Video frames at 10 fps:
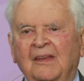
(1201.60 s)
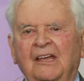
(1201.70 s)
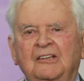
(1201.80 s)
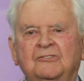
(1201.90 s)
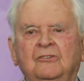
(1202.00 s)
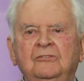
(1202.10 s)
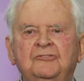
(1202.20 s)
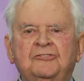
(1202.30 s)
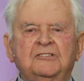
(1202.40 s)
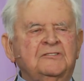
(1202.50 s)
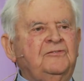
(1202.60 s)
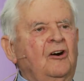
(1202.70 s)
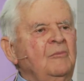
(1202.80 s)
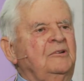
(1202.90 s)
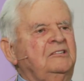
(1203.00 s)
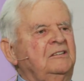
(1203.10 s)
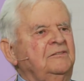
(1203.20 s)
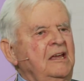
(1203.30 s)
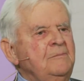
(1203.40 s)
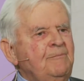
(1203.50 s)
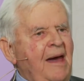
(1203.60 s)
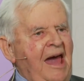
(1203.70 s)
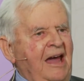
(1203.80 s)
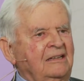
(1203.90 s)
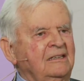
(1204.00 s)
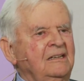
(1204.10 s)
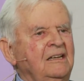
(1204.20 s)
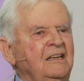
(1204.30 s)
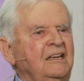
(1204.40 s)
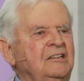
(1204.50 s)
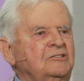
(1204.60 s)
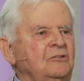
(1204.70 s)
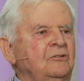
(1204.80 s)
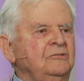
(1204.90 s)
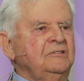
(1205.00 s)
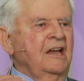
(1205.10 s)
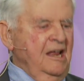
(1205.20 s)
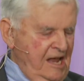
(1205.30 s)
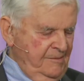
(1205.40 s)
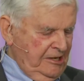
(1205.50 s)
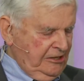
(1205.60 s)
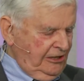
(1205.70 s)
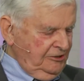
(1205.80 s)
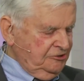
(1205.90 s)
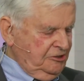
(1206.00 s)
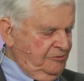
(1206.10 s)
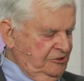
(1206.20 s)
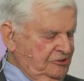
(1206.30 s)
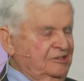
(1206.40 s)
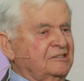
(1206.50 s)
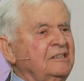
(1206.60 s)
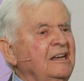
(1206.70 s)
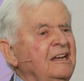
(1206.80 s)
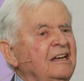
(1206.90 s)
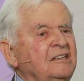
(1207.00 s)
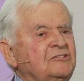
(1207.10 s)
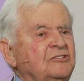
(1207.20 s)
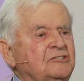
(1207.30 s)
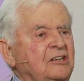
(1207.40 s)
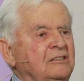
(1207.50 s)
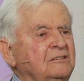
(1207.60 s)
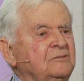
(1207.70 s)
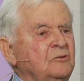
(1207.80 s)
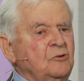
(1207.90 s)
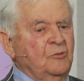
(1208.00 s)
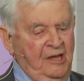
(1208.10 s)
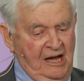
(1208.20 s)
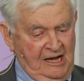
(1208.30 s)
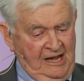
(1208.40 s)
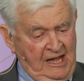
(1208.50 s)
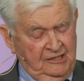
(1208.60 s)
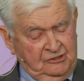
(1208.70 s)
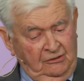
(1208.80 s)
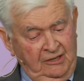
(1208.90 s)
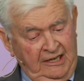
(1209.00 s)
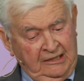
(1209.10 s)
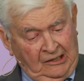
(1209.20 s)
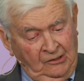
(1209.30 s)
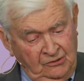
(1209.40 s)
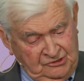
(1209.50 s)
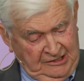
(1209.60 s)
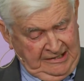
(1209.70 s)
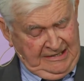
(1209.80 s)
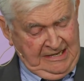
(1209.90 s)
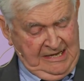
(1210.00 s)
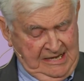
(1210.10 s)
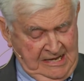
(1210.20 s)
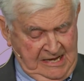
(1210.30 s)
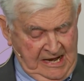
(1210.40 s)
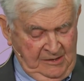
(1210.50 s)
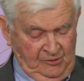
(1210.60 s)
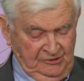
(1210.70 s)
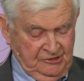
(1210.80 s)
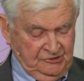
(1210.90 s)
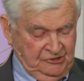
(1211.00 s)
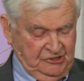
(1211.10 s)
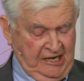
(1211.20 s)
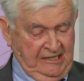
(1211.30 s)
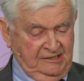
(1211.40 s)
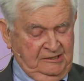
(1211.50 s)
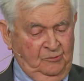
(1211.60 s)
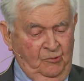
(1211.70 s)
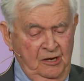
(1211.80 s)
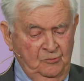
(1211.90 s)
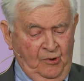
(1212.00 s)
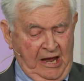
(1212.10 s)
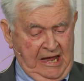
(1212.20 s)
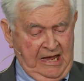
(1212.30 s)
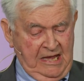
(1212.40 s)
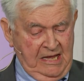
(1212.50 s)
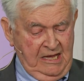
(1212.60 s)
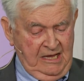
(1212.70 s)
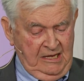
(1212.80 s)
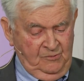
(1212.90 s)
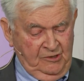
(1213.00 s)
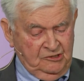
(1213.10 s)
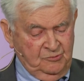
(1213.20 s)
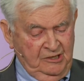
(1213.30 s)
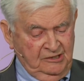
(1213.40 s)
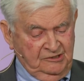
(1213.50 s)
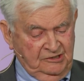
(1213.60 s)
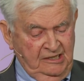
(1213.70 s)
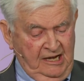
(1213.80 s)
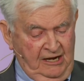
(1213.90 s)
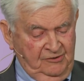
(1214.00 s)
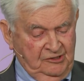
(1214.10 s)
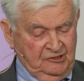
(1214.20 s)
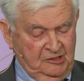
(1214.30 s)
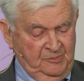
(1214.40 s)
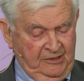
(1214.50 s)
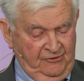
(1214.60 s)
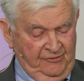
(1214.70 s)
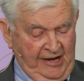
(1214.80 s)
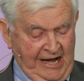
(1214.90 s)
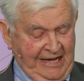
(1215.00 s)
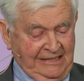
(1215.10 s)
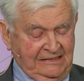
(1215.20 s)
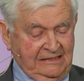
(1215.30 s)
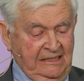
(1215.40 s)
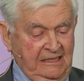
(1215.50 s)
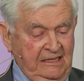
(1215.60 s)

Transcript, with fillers: its own transformative impact, its own dynamic consequences as a result of who we are. And so in closing, I want to suggest that one way in which we can see how this can be revised